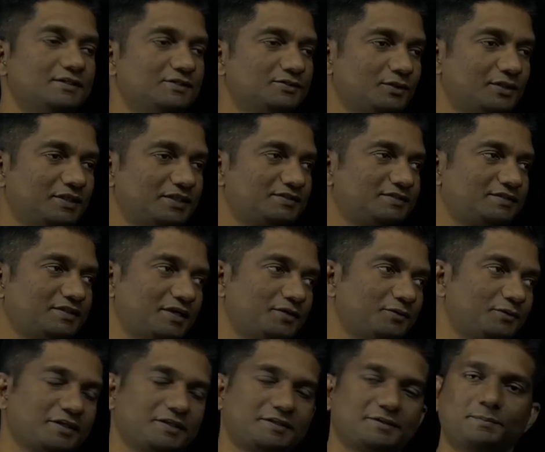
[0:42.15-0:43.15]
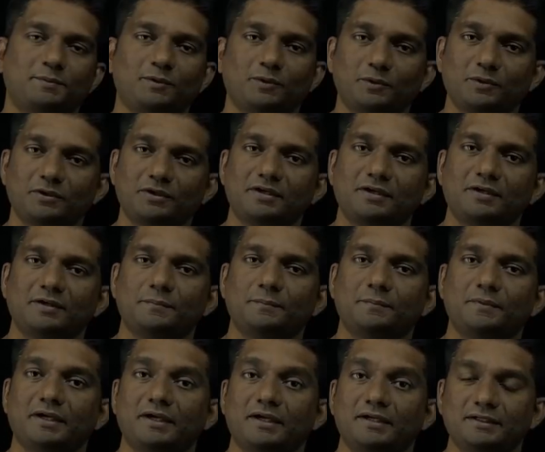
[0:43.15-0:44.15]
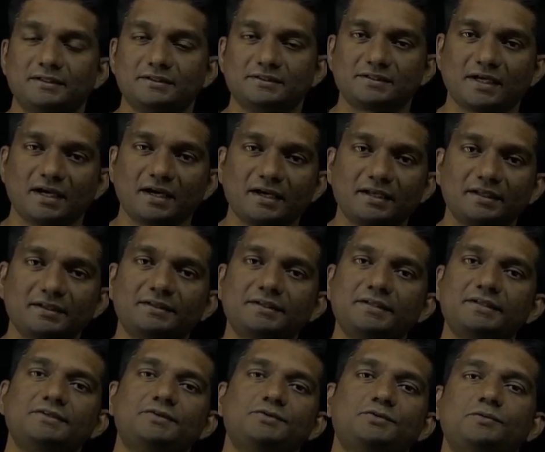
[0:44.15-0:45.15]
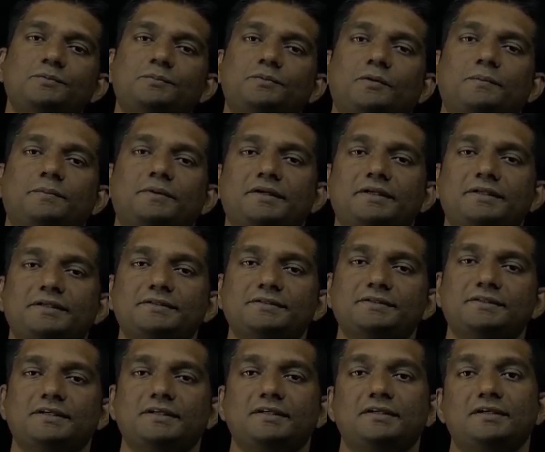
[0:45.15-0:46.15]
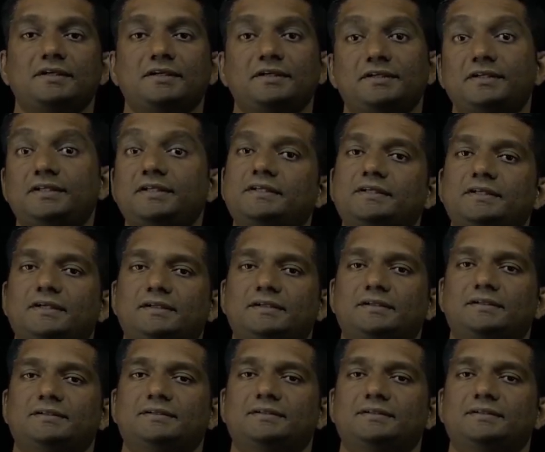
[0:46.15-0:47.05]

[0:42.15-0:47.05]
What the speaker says: So let's try to explore by understanding these two properties in detail.